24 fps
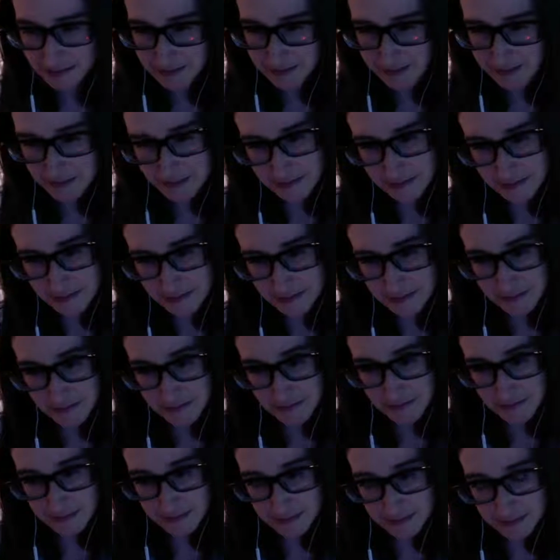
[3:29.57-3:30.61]
Well, it took
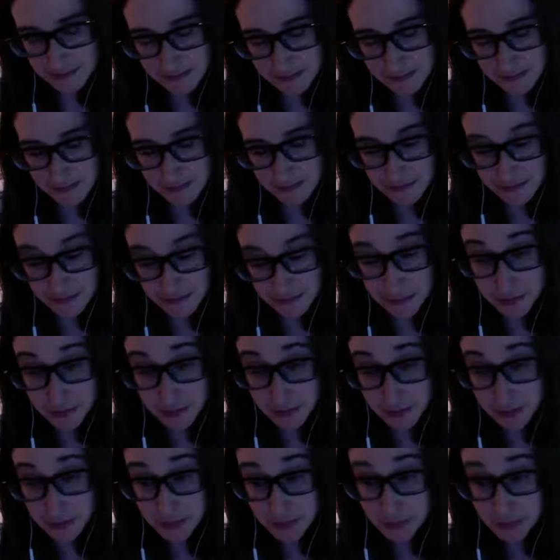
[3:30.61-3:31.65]
longer. I mean,
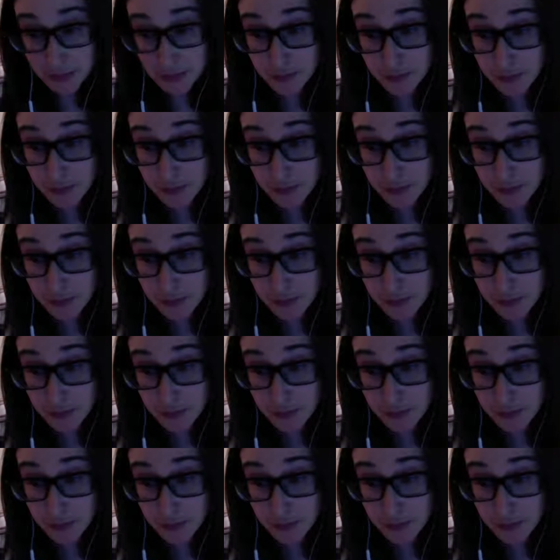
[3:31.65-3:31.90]
we have to